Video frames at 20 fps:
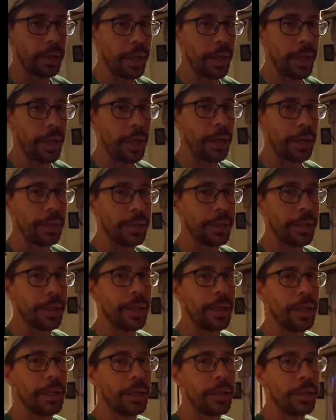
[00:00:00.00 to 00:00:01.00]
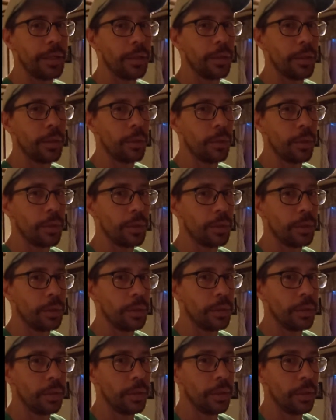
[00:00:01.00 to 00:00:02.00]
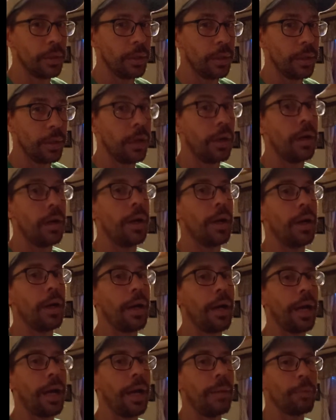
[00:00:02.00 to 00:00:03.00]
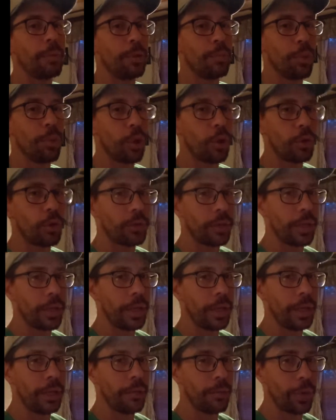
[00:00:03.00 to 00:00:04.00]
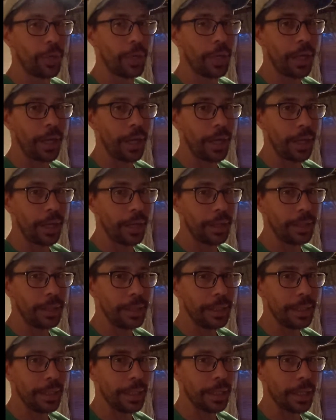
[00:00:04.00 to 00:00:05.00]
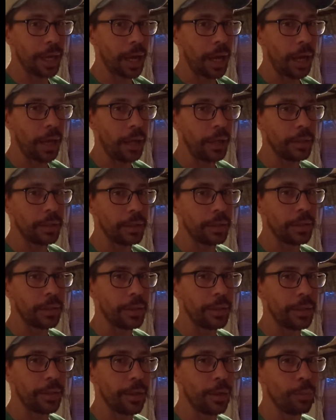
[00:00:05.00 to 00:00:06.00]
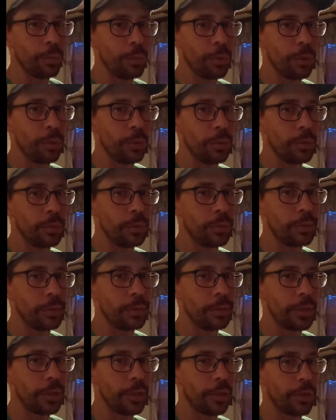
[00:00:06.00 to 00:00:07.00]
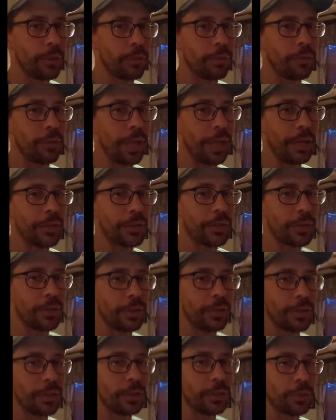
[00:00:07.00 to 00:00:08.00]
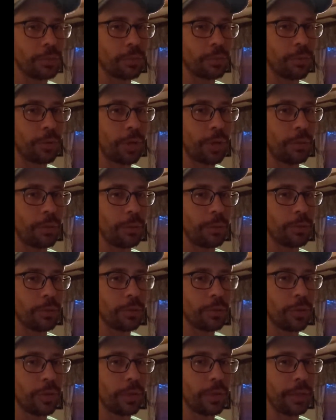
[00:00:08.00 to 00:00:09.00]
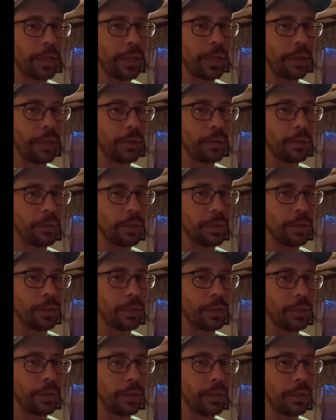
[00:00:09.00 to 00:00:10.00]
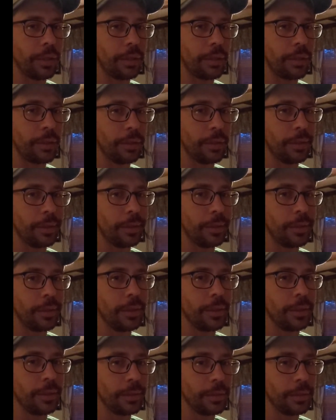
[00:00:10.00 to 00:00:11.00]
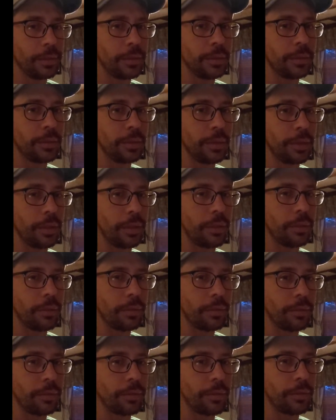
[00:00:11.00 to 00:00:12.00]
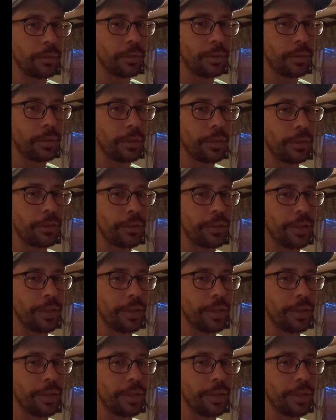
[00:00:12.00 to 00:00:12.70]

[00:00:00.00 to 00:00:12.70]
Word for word: Yeah, yeah, I know the one. Uh, happy birthday, Renee Diacon. I hope you get your flatulence problem straightened out, and, uh, you know, it doesn't